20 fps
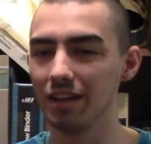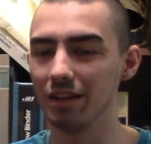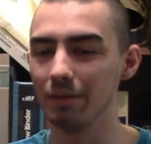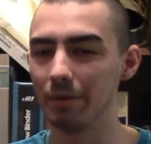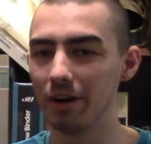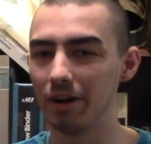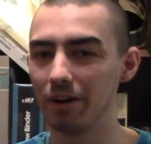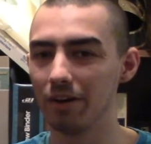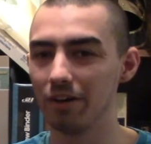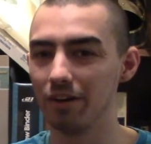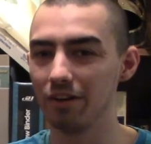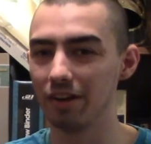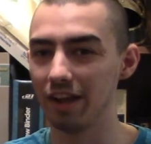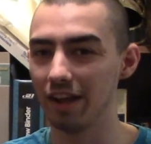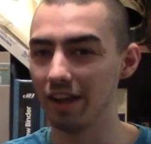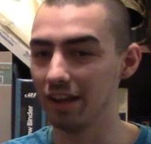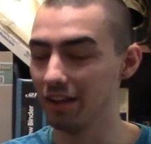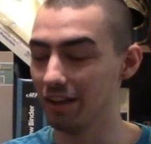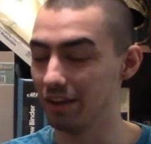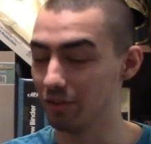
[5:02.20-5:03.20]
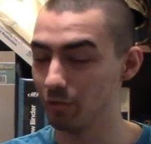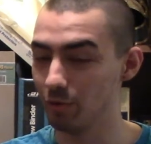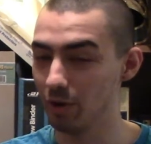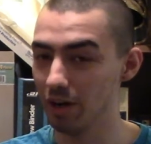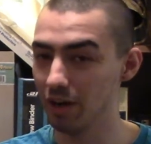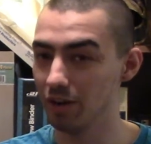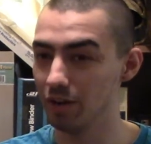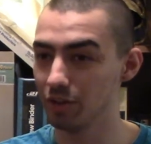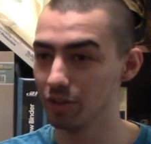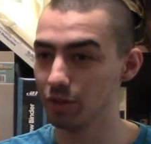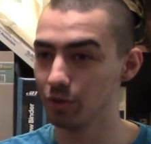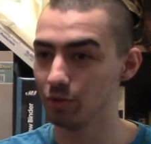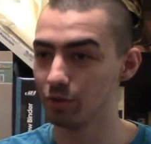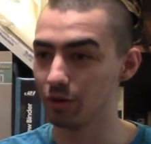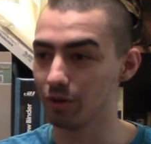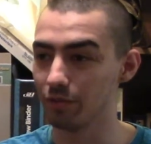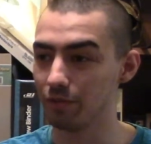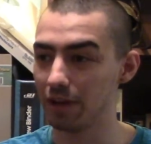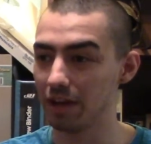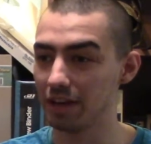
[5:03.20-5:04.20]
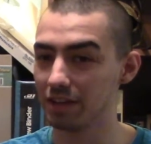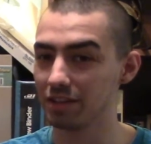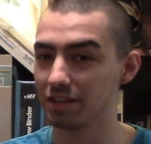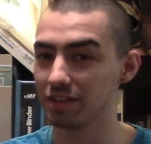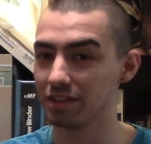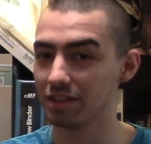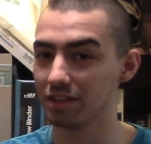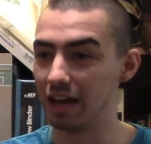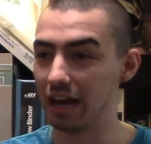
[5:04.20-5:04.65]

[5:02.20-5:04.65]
the modern day as well, due to the fact,